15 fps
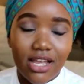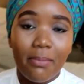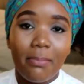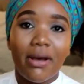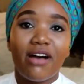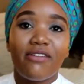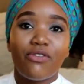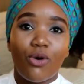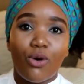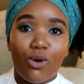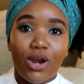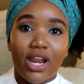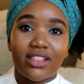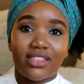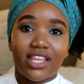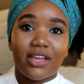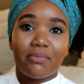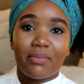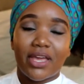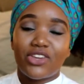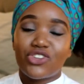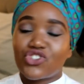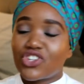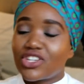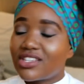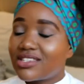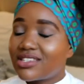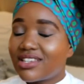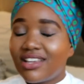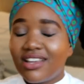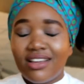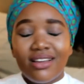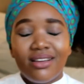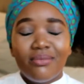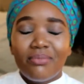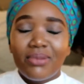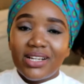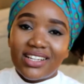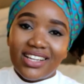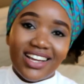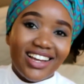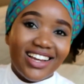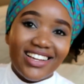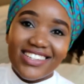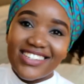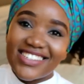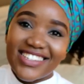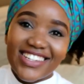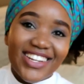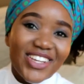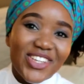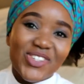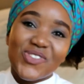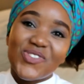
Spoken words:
Above all, I think patience. But guys, it is